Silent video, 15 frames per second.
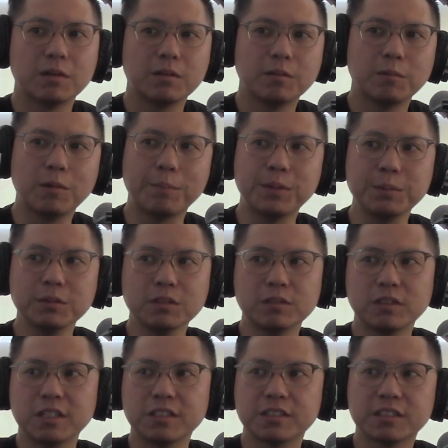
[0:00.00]
what people don't
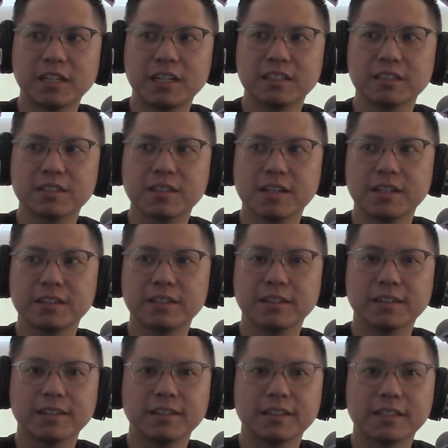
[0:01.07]
understand is like
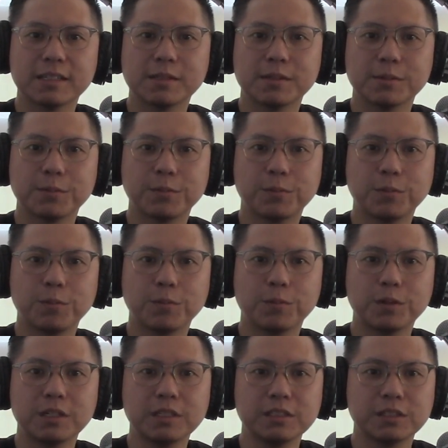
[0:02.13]

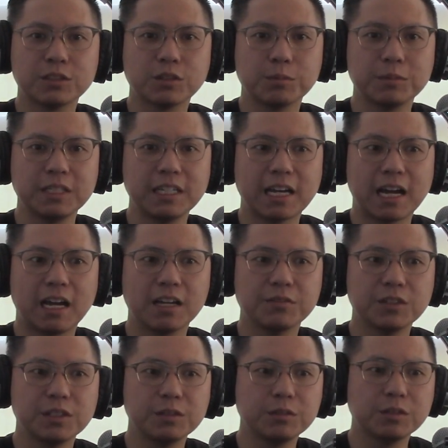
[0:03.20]
we're in so many
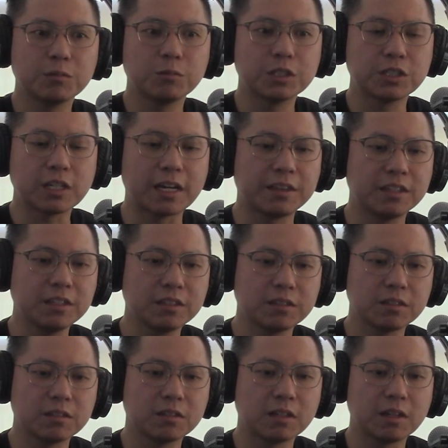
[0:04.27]
avenues, which I think
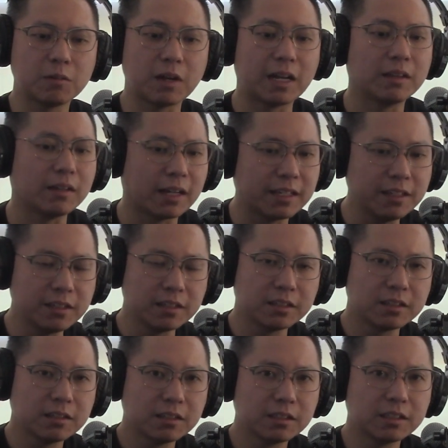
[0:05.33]
I like,
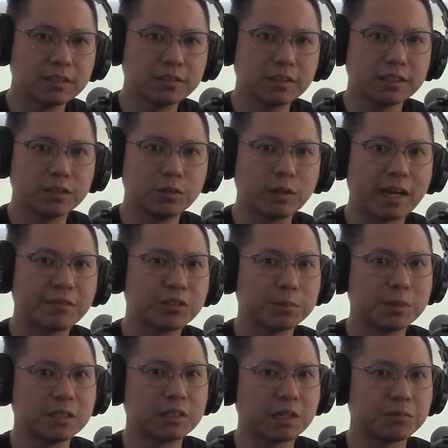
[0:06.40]
because like you have to
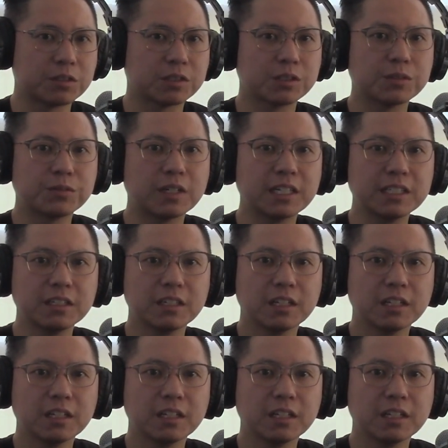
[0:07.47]
be diversified.